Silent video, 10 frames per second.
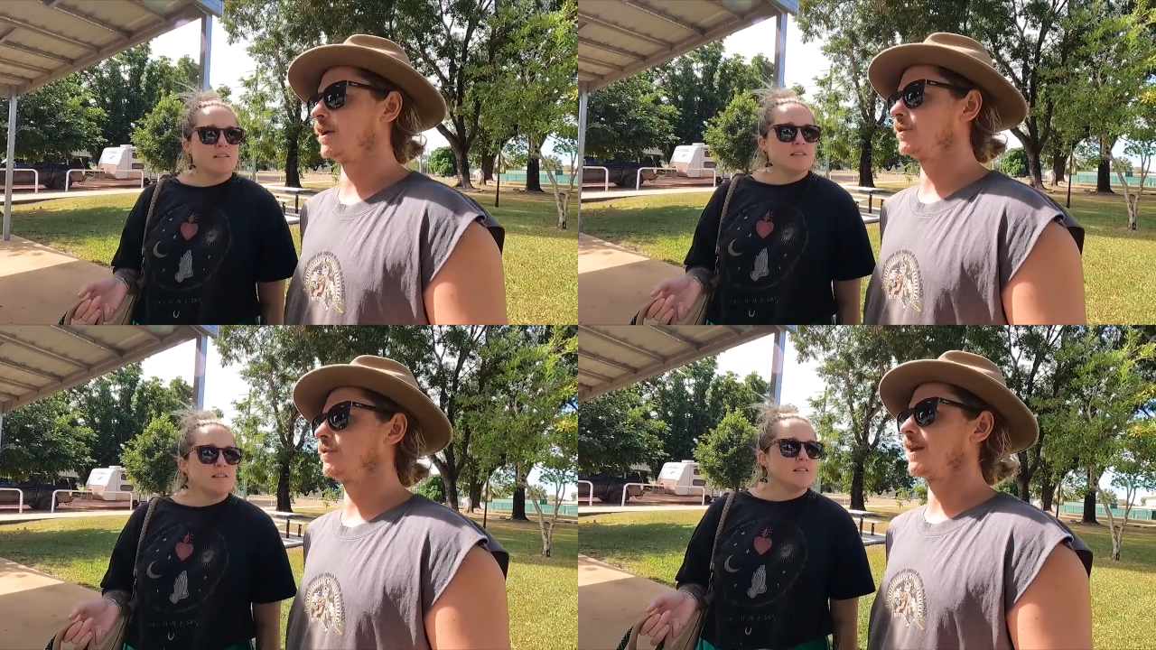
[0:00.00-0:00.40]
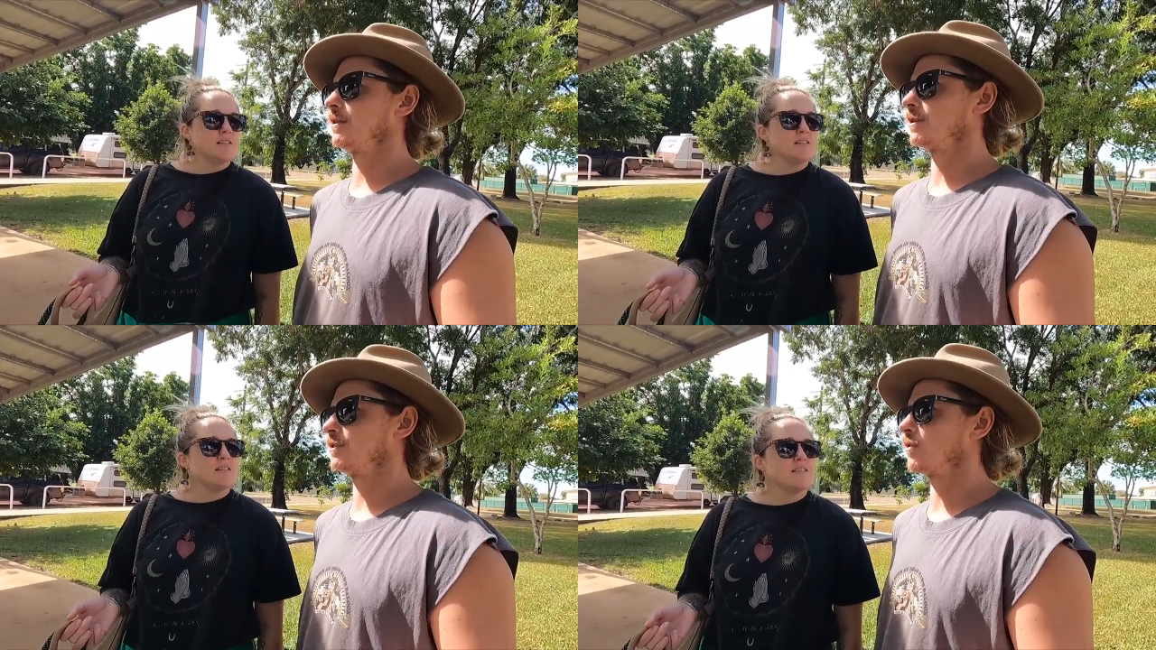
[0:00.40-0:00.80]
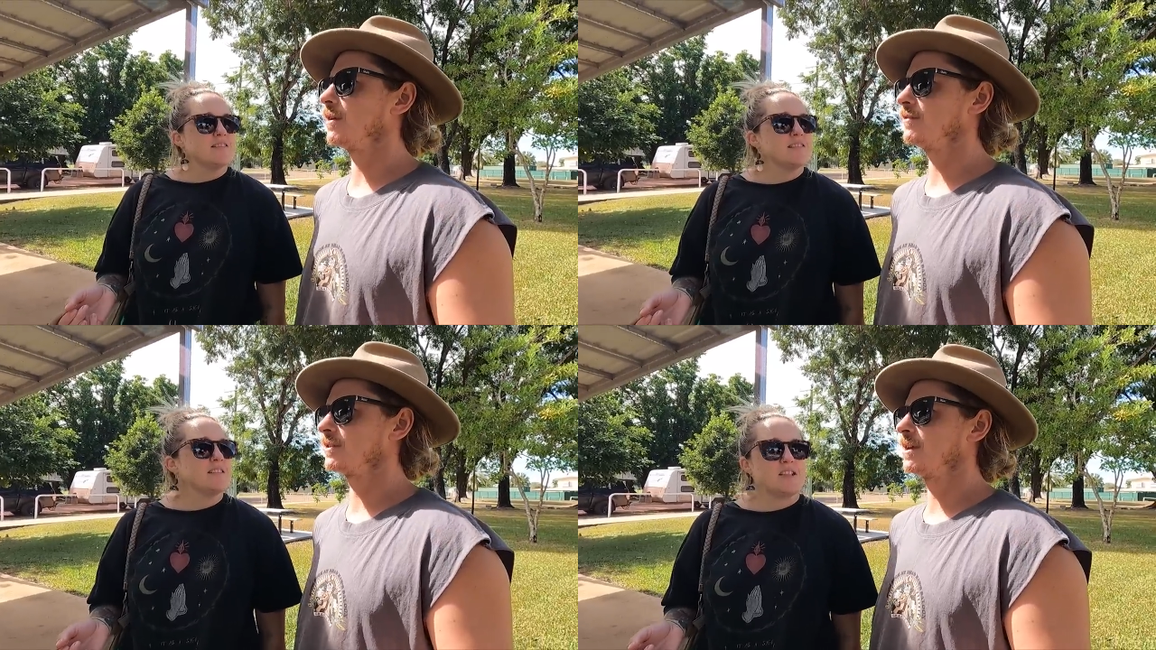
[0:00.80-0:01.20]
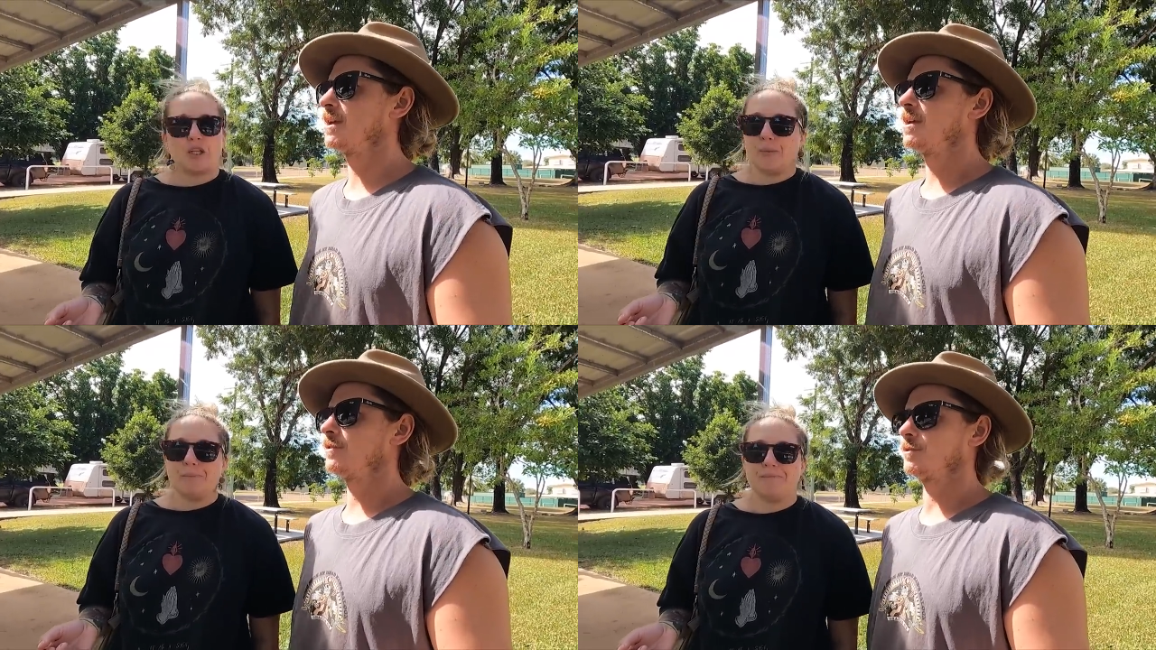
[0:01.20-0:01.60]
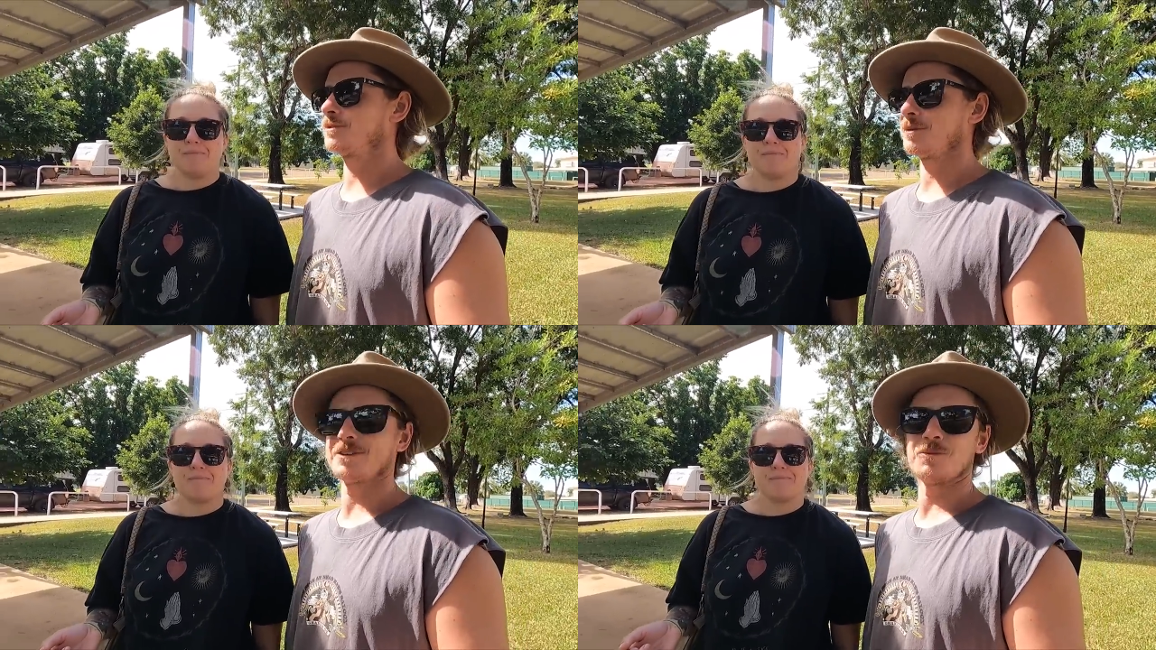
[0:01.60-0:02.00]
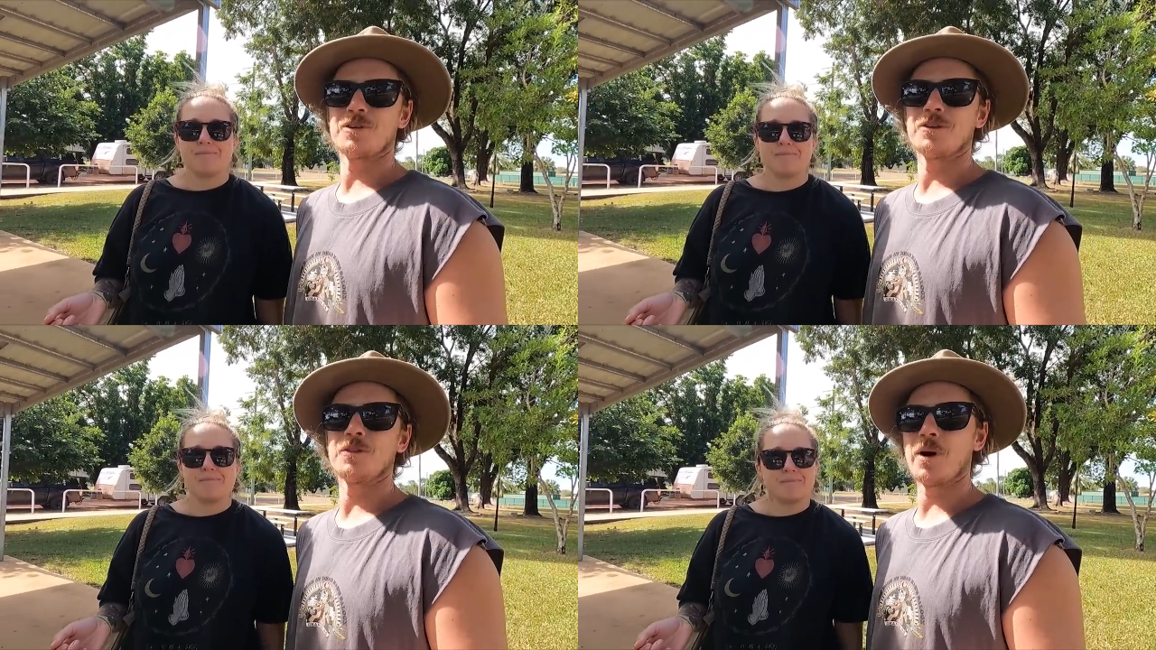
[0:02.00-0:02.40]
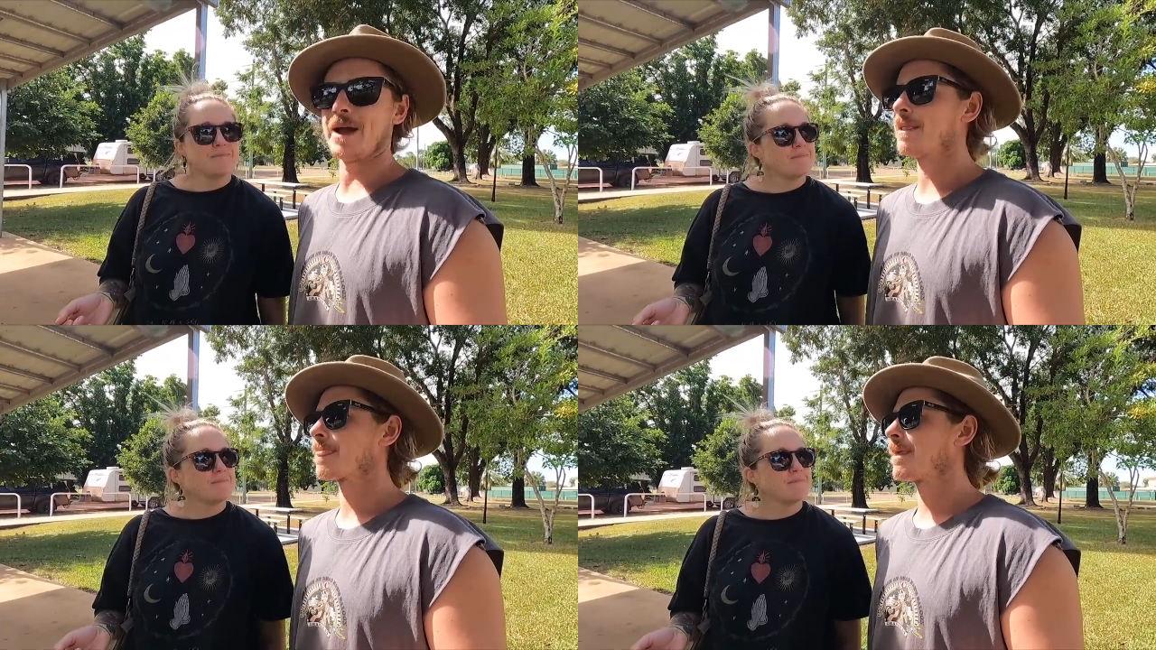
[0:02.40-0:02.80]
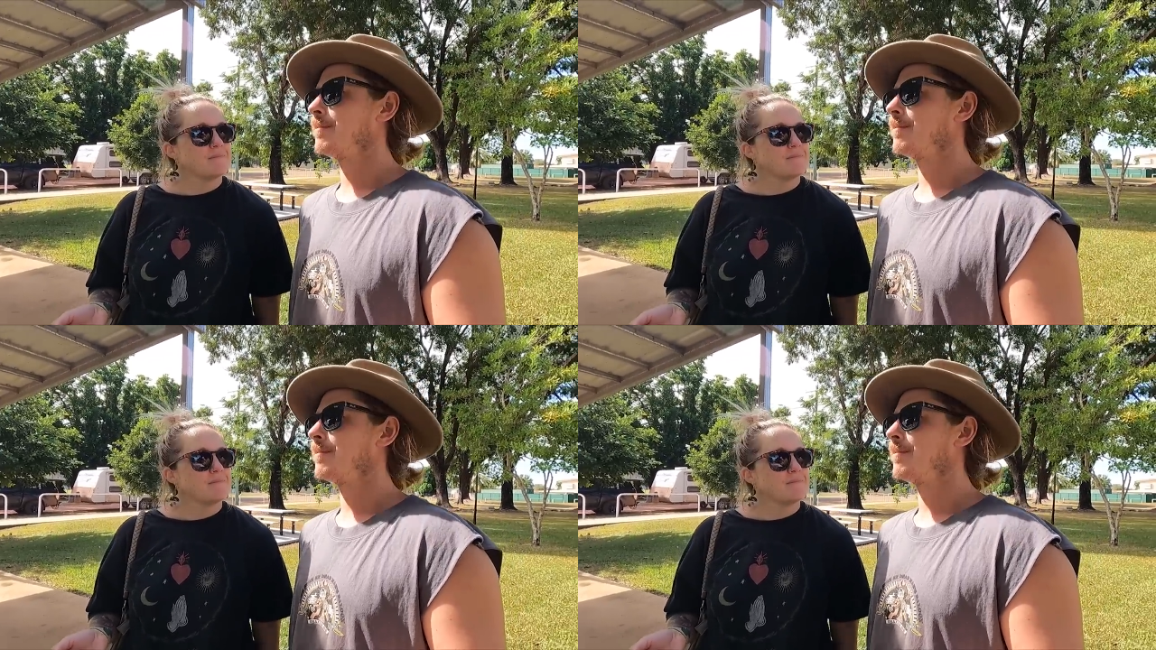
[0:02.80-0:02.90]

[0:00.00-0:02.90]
Speaker 1: don't do that longer drives. Mm. So we'll stop somewhere on the way.